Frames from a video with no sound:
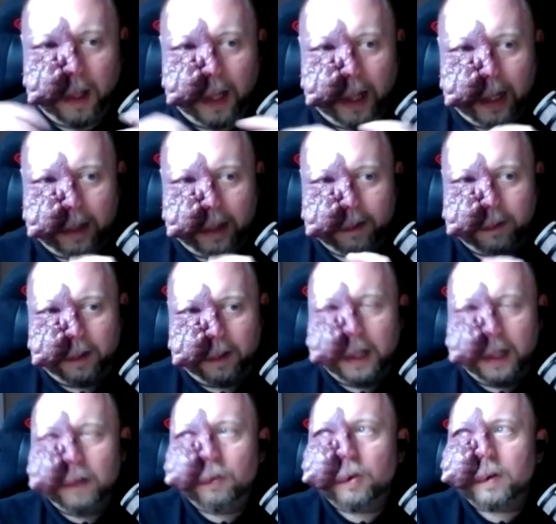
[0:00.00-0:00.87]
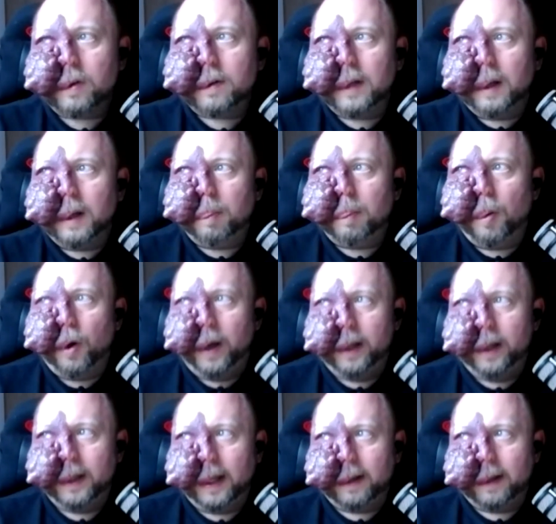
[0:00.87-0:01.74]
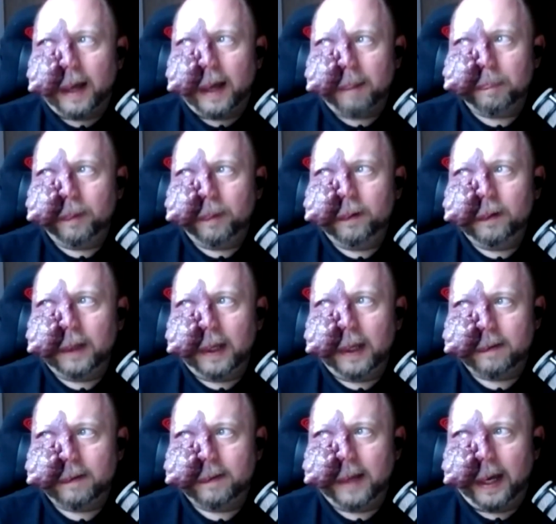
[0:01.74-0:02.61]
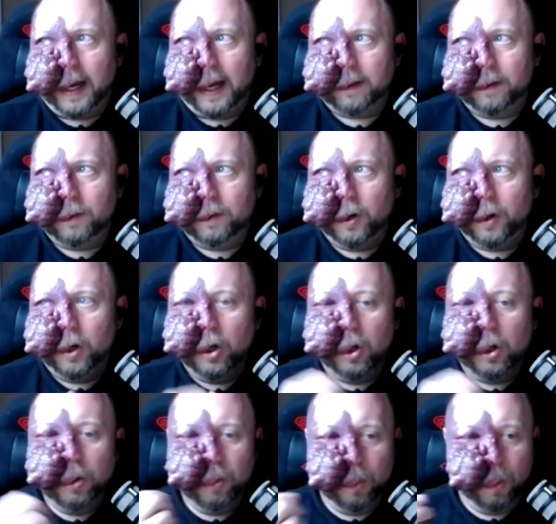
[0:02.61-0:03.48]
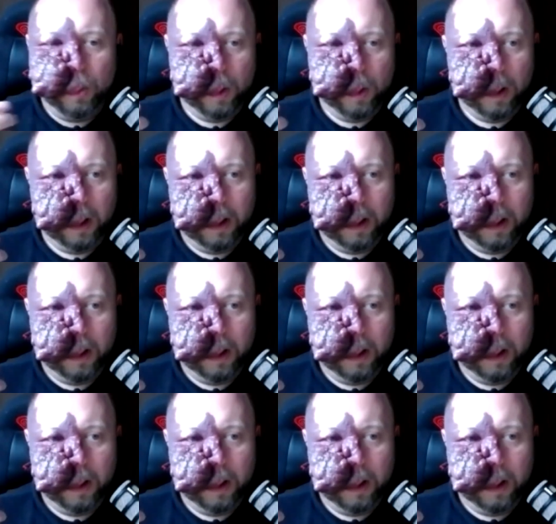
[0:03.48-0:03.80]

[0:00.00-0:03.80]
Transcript: And the interesting point that happened is that the glue